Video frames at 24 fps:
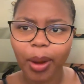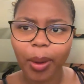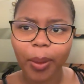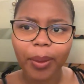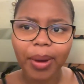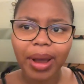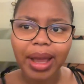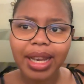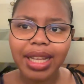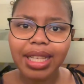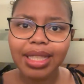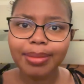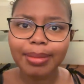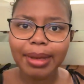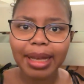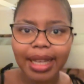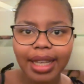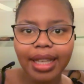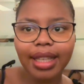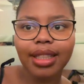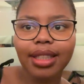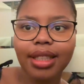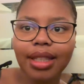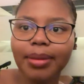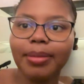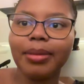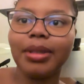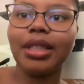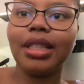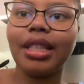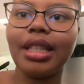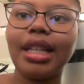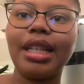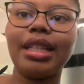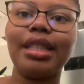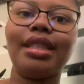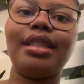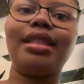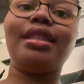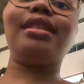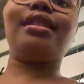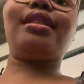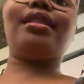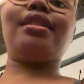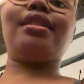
Why does my camera look like this?